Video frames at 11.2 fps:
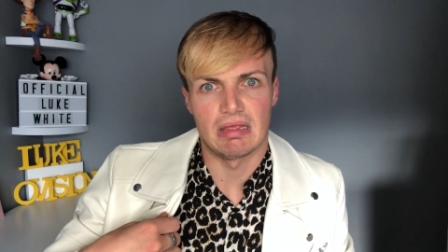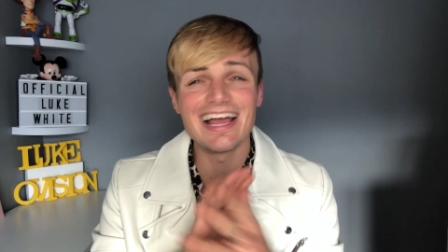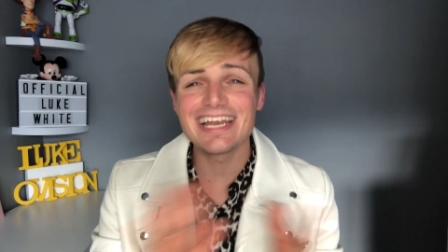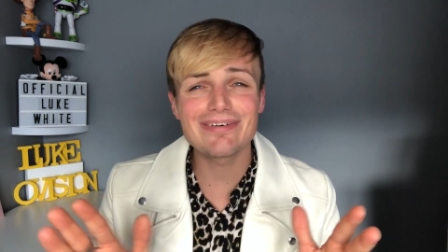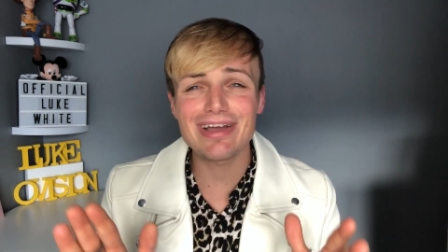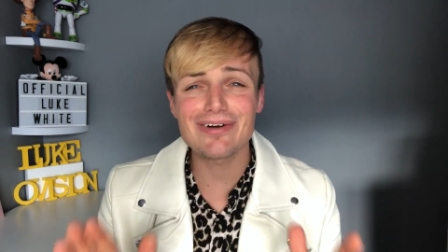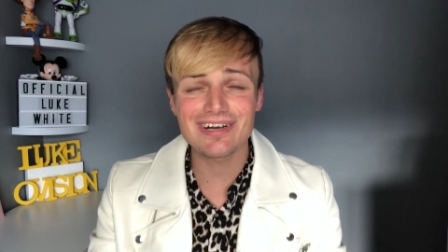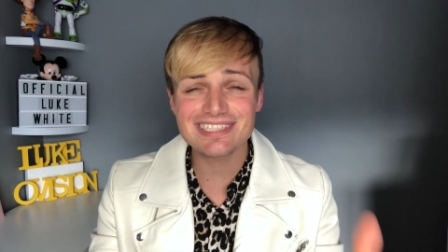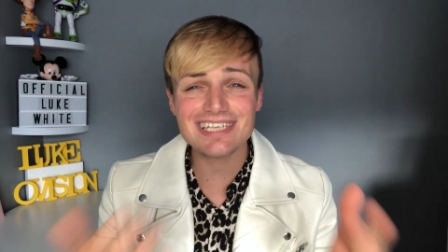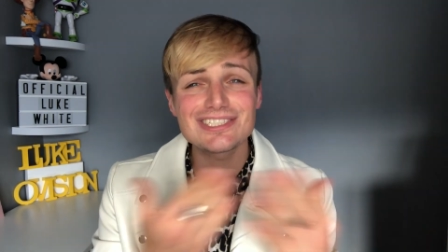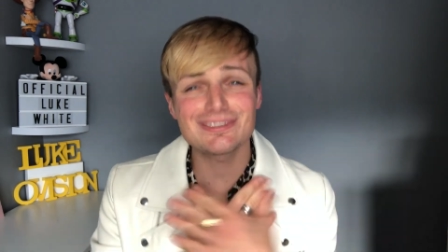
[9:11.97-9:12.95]
Anyway guys,
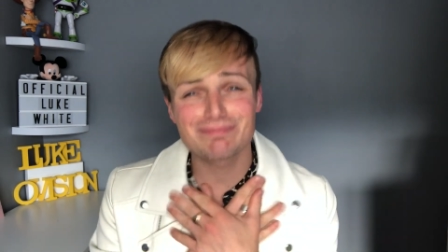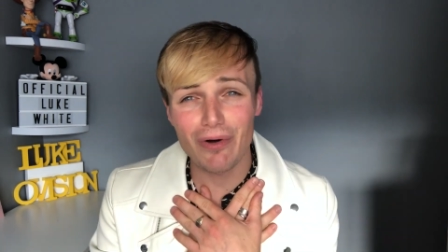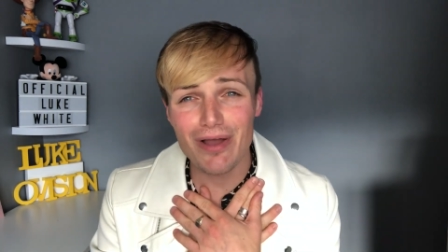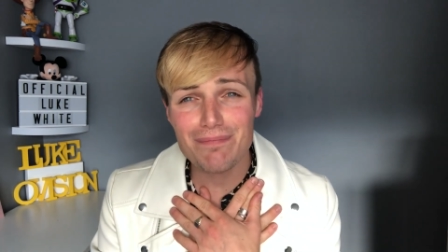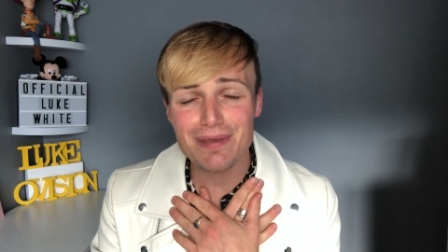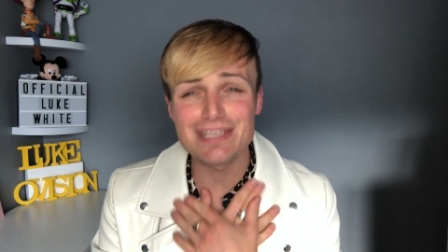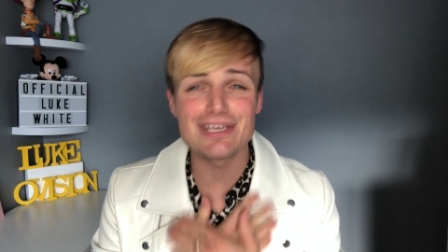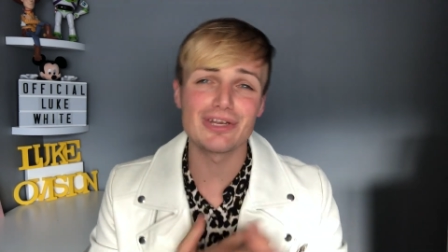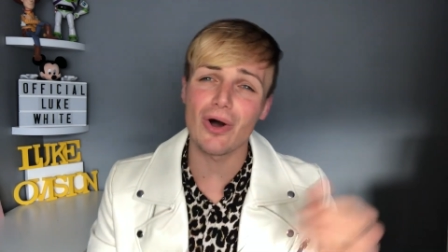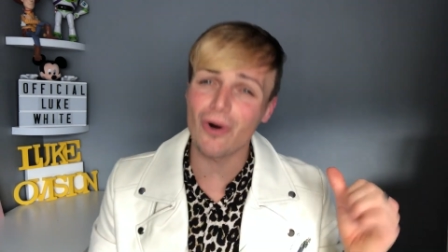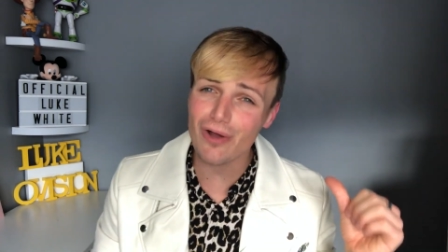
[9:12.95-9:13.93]
that's just my
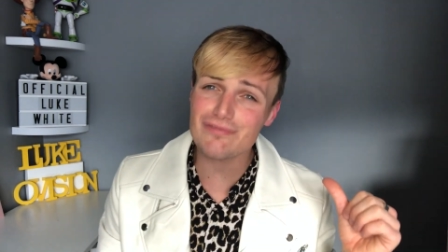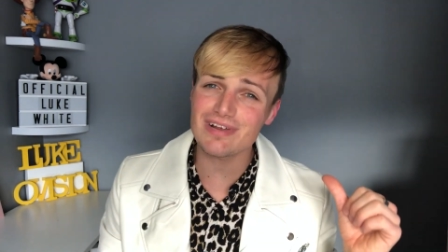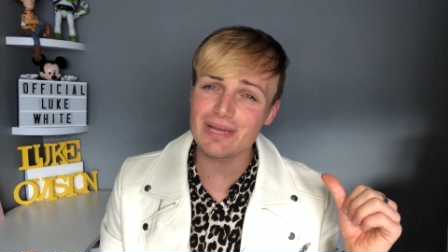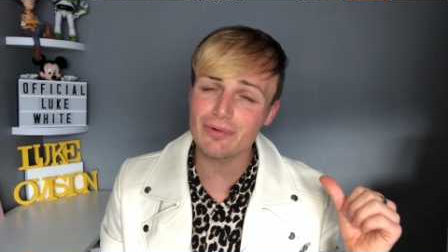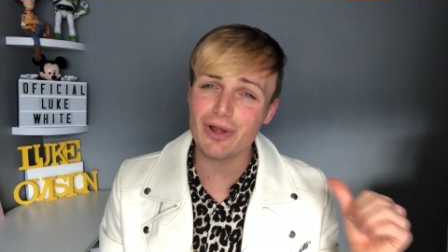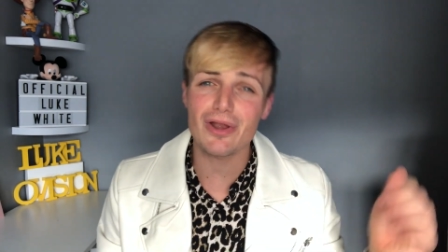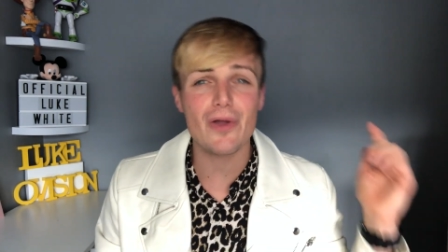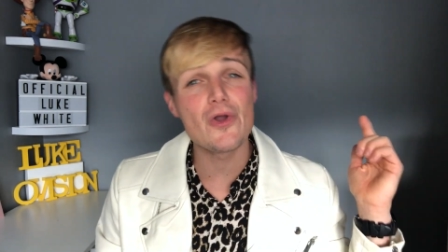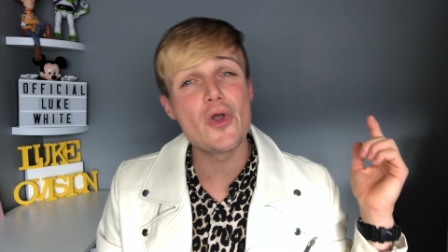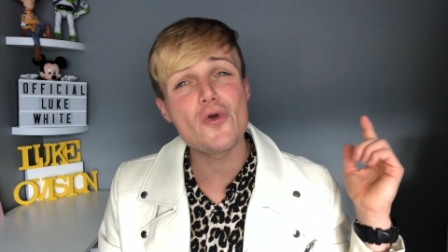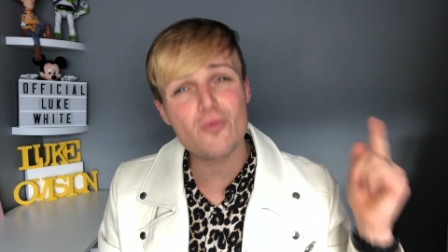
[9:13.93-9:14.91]
opinion. I really want to know
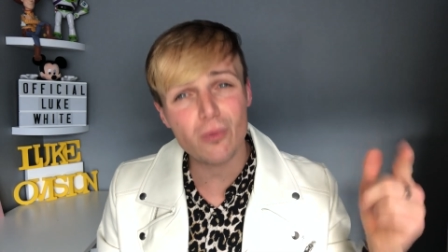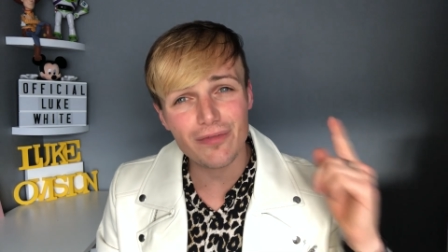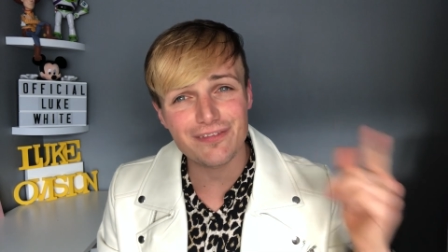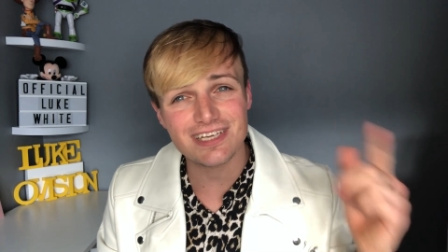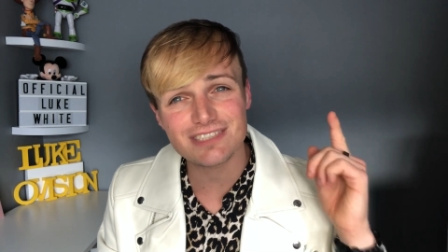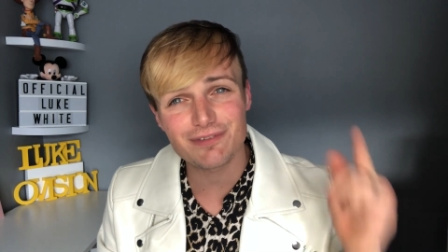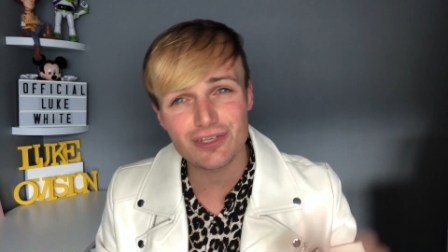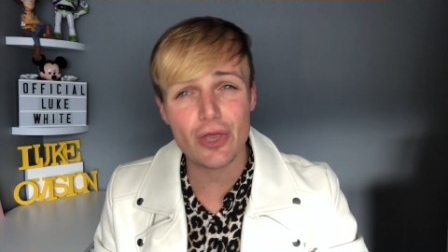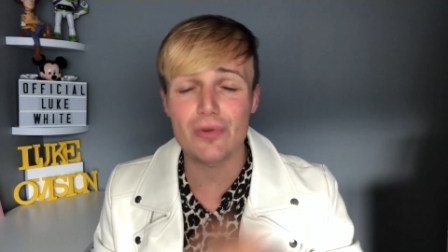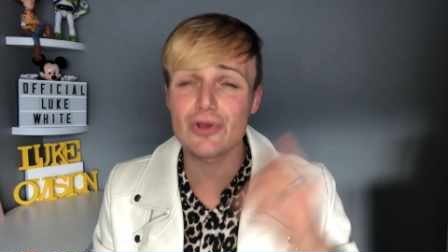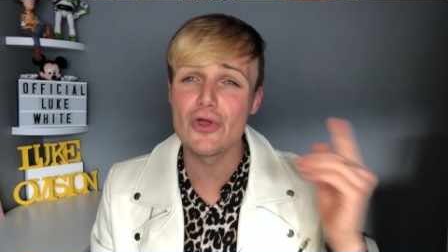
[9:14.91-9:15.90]
who won this for
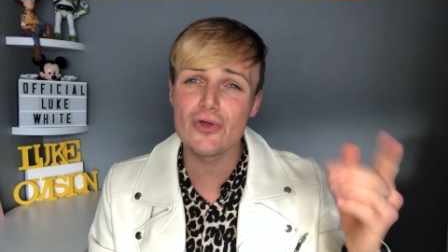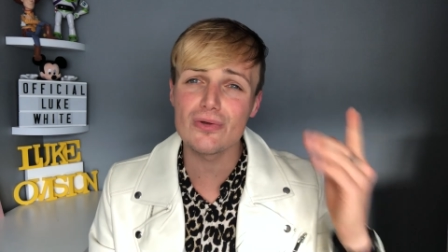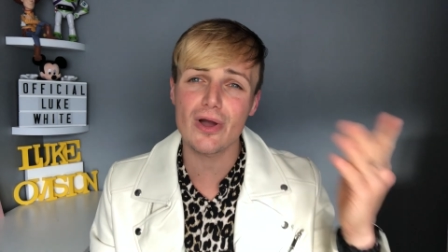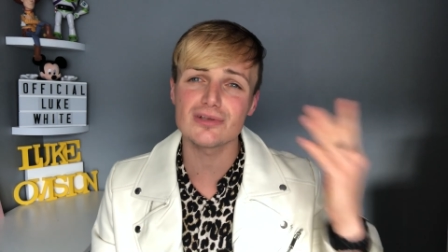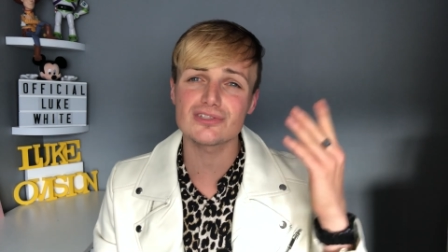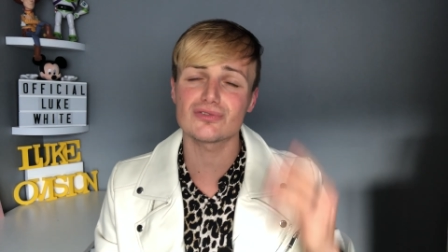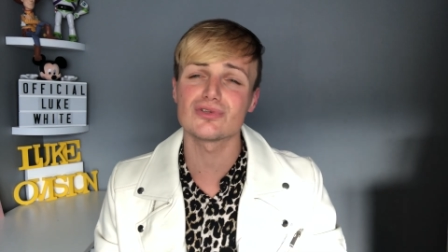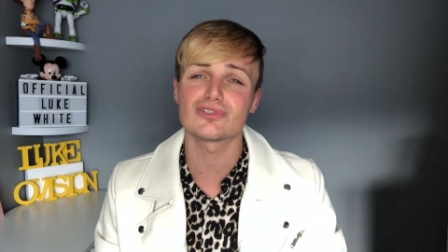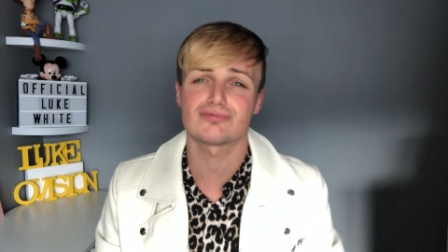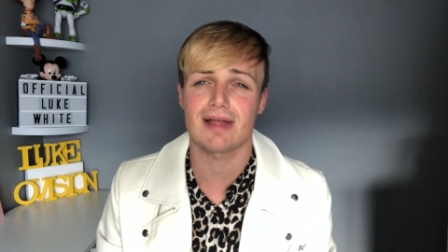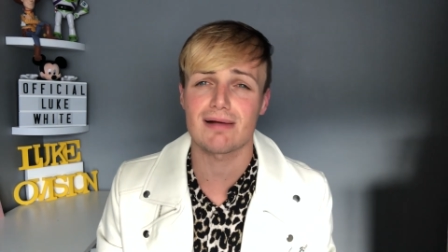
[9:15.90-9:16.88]
you and who goes through
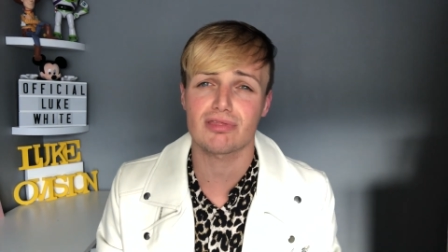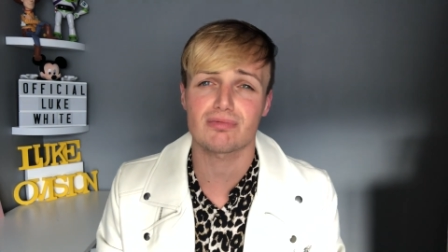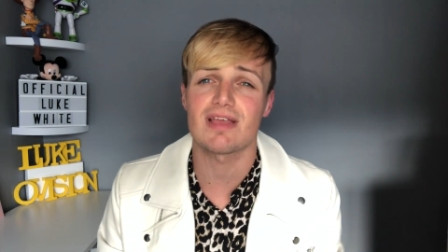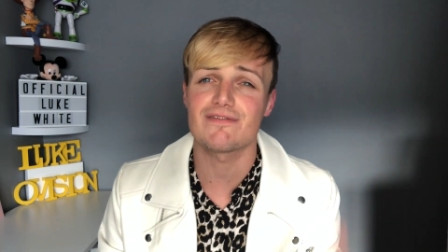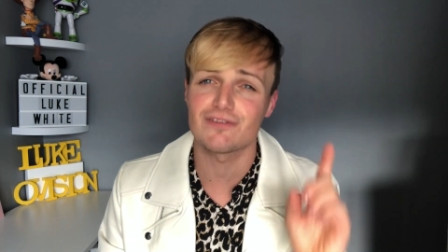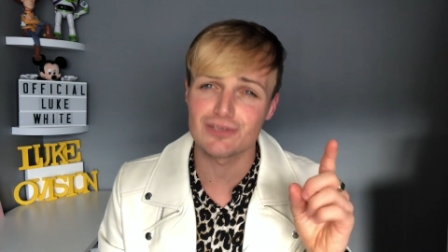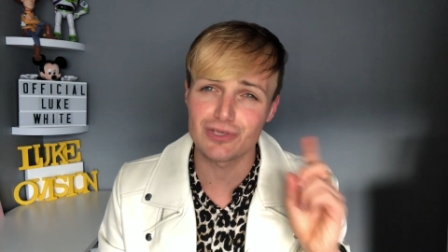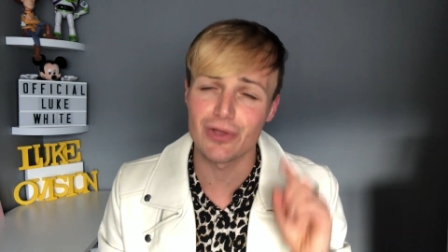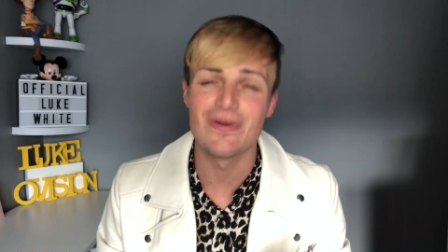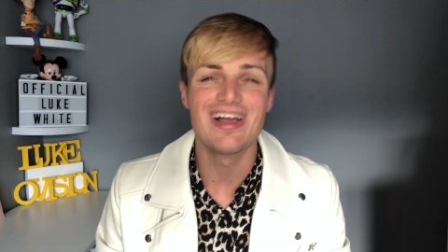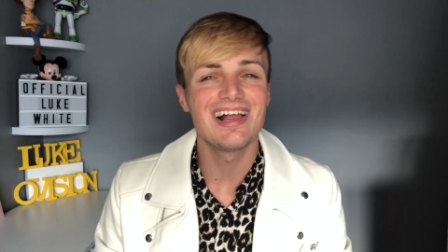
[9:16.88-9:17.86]
to round 3 for
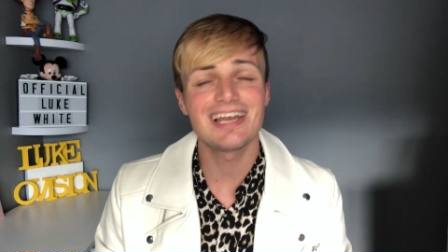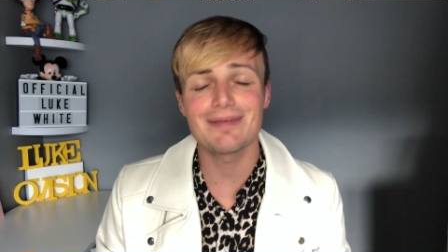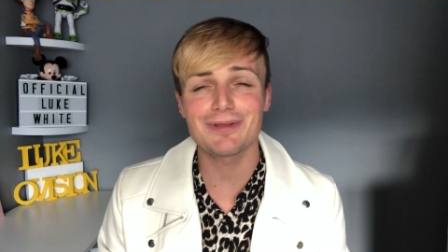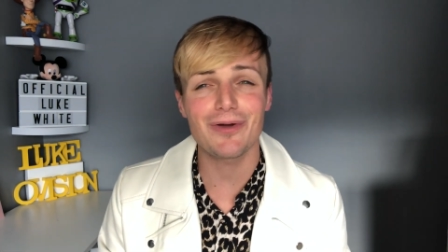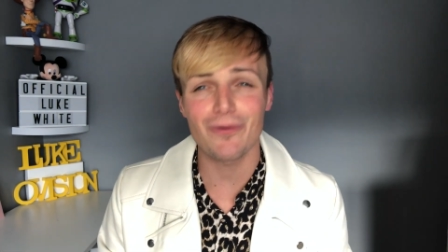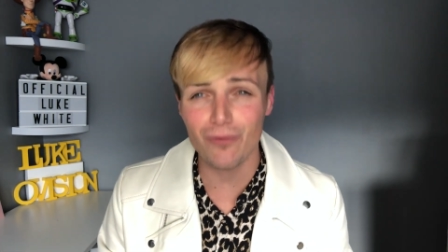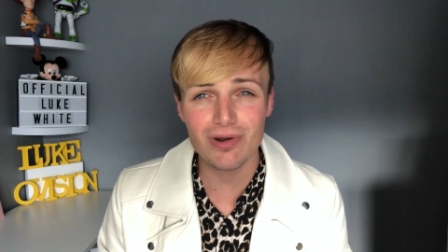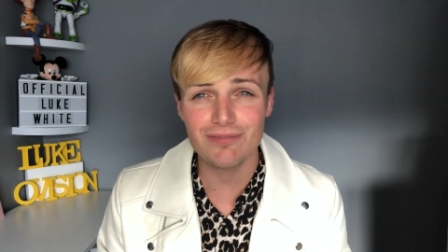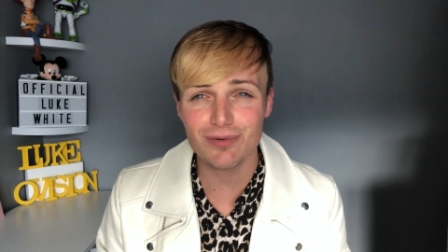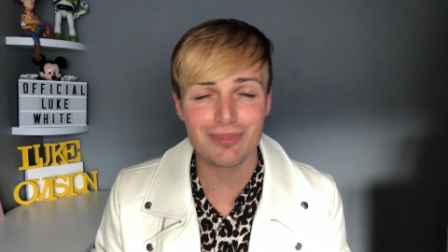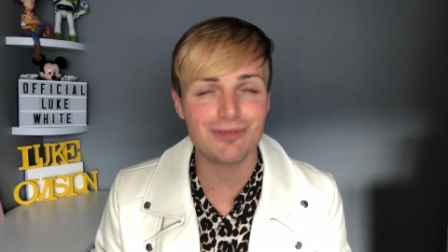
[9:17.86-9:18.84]
you. Let me know all of
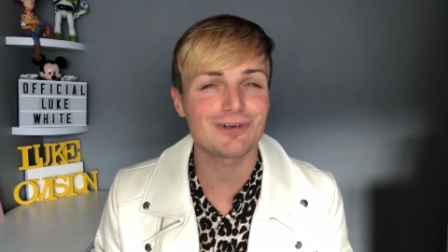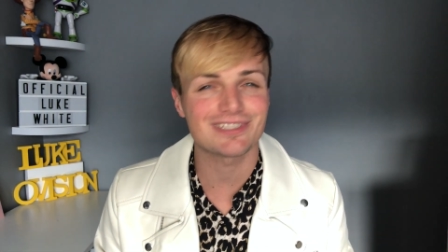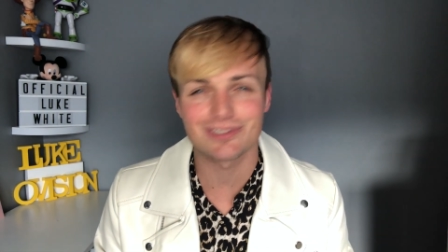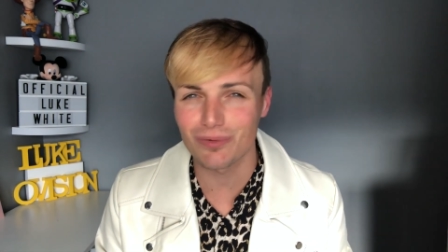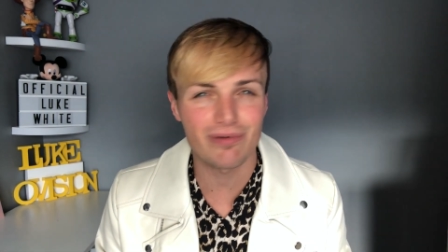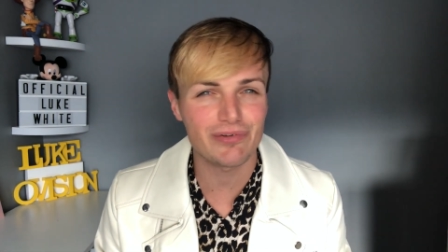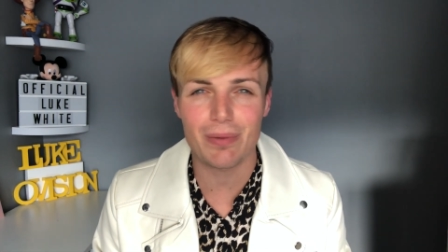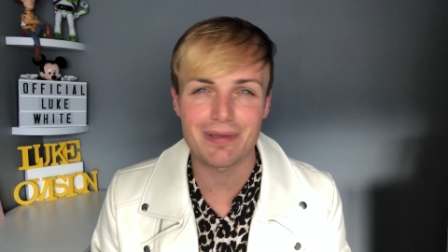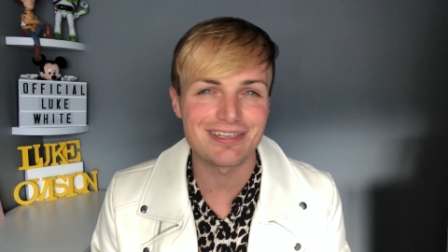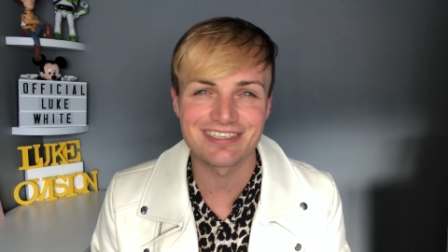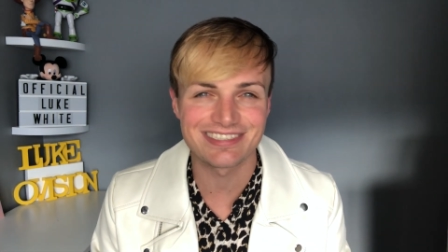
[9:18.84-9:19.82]
your thoughts and all of your
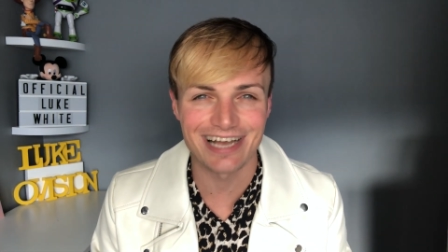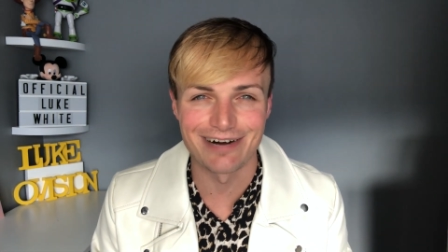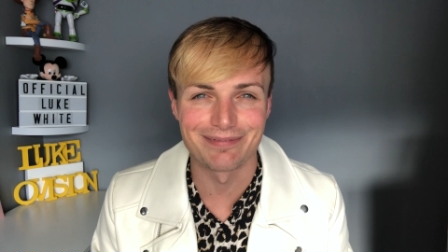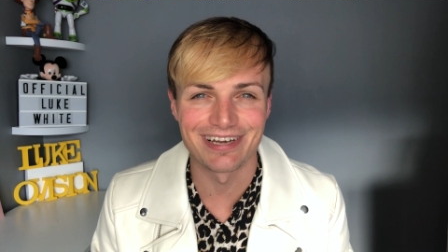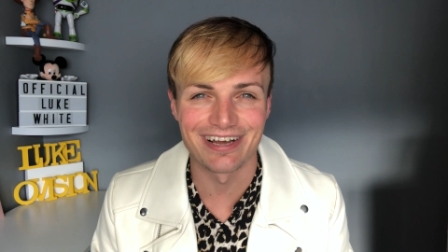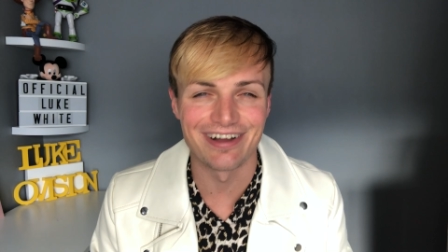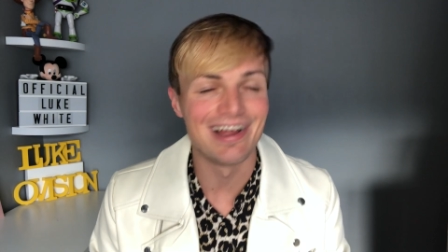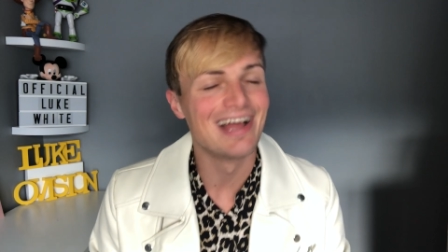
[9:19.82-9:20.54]
opinions down below.